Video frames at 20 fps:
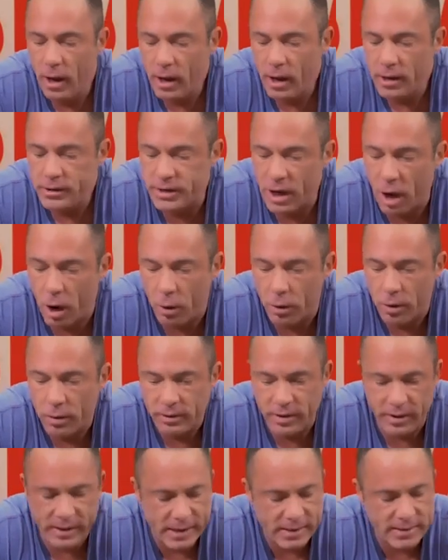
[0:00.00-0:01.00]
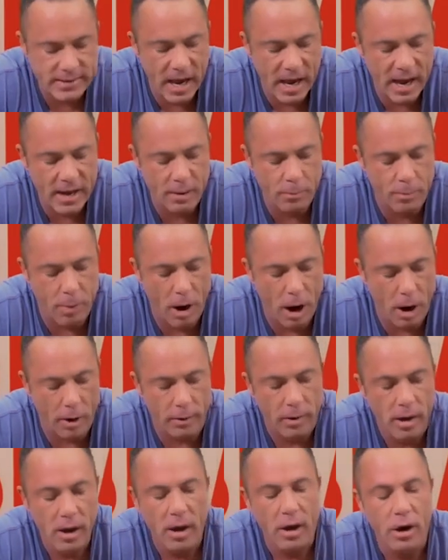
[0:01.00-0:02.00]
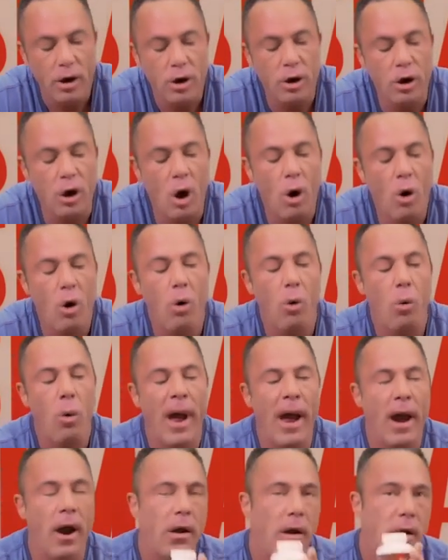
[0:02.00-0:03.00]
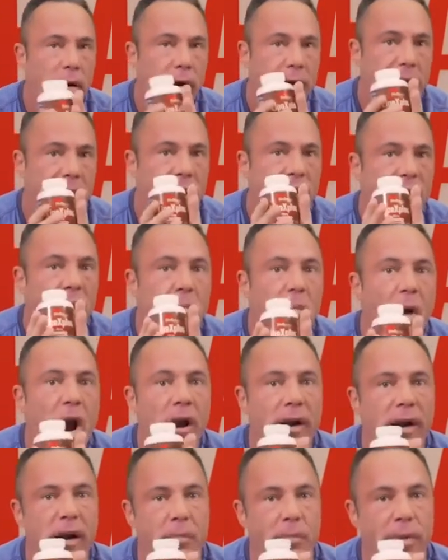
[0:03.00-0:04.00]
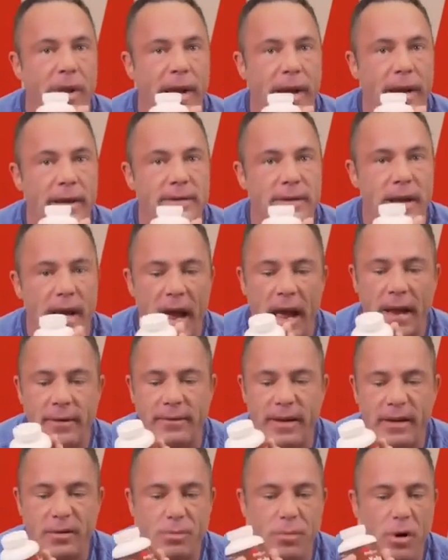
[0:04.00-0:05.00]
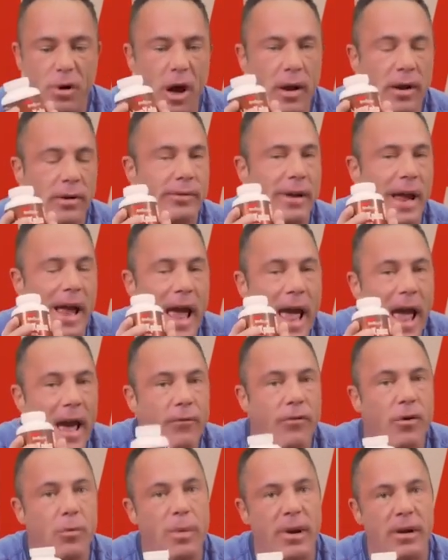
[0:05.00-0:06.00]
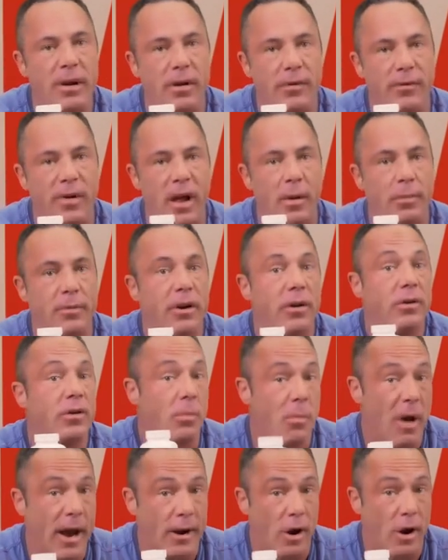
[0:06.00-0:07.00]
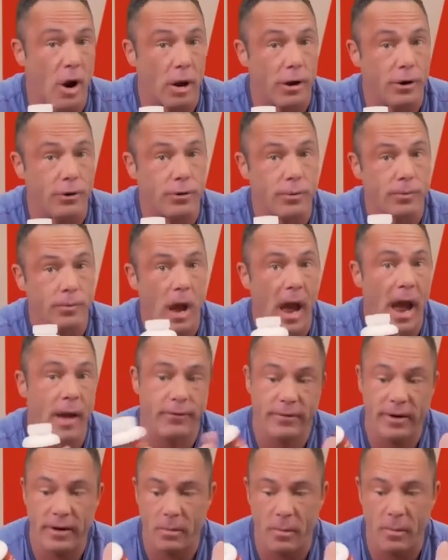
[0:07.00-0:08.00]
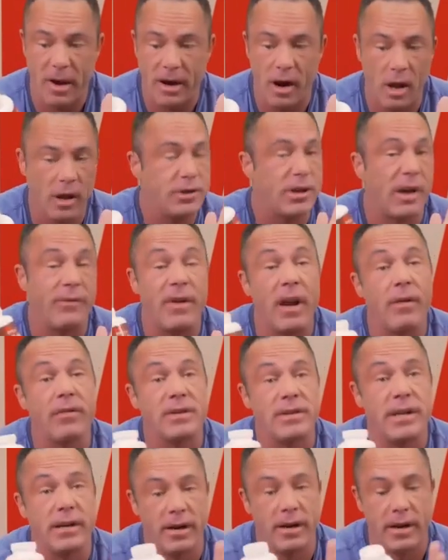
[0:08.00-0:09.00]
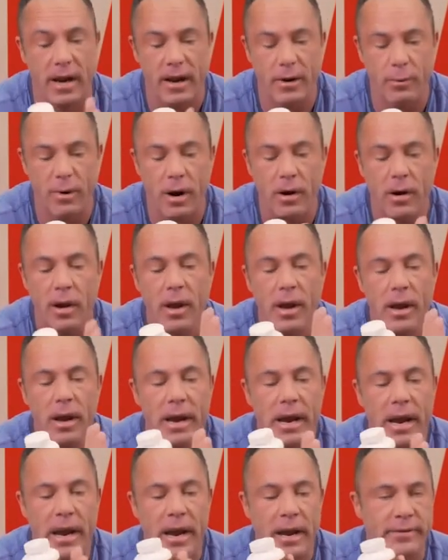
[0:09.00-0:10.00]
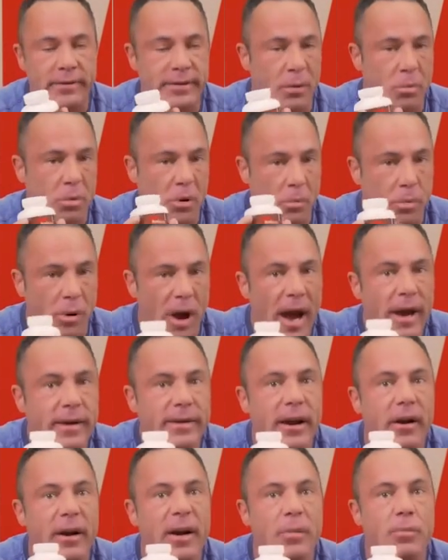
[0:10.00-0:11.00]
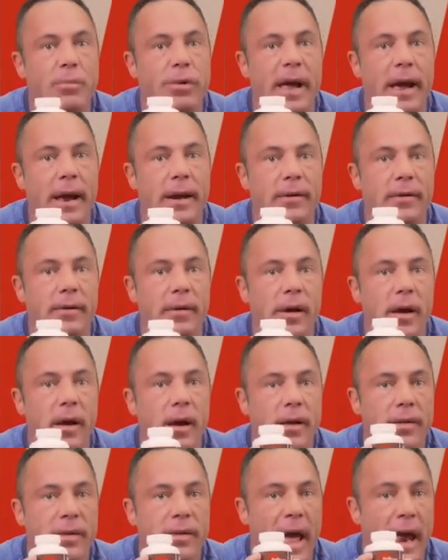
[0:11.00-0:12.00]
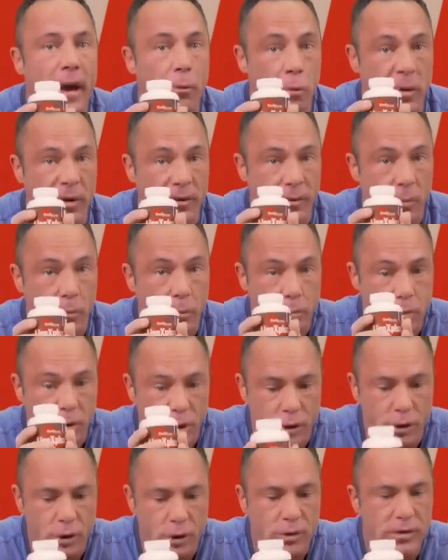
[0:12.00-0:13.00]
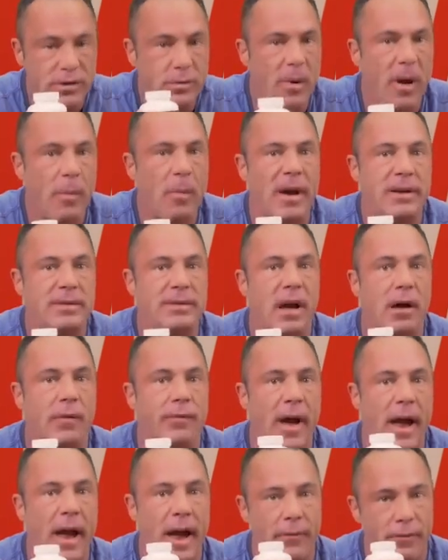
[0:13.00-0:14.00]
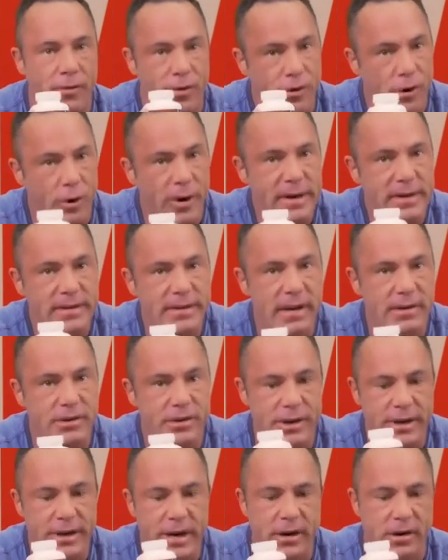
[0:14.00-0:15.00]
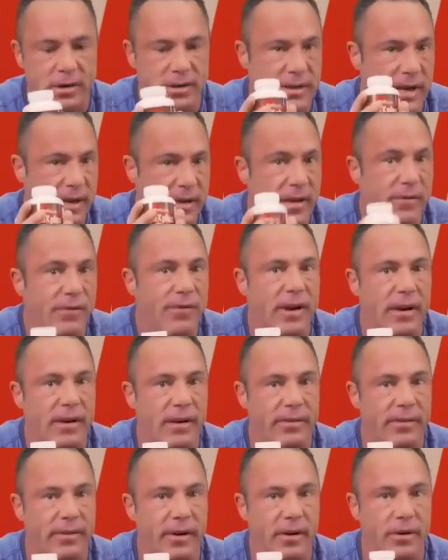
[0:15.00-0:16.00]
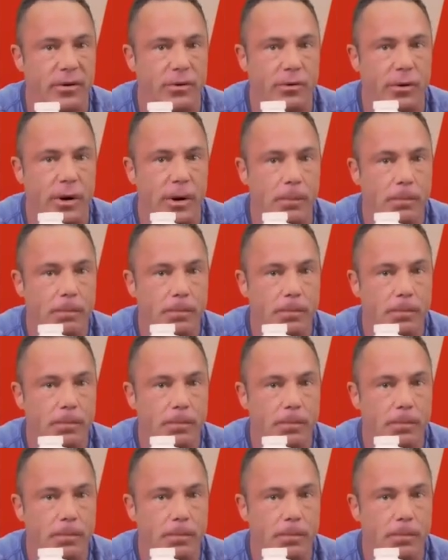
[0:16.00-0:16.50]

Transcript: So, to the exciting part, nowhere in the marketplace has this product ever been developed to my knowledge. I have to say, to my knowledge, I've never seen it anywhere. It is a proprietary blend that was produced by myself. I have 36 years in the fitness industry.